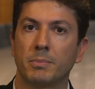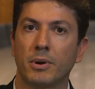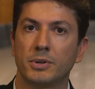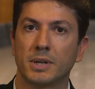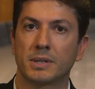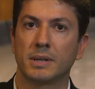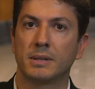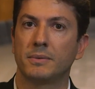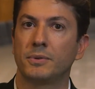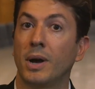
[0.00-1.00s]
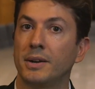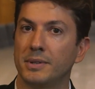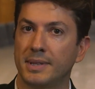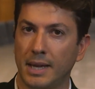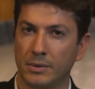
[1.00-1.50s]
projects at a few
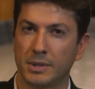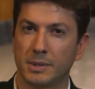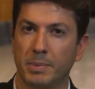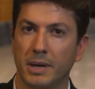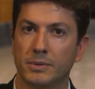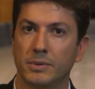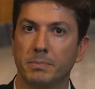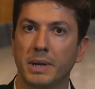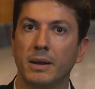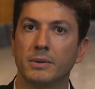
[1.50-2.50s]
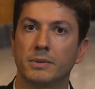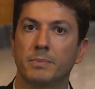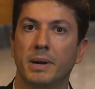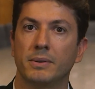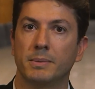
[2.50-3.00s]
hundred thousand pounds or millions of
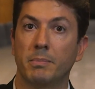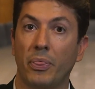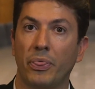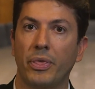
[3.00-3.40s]
pounds a month.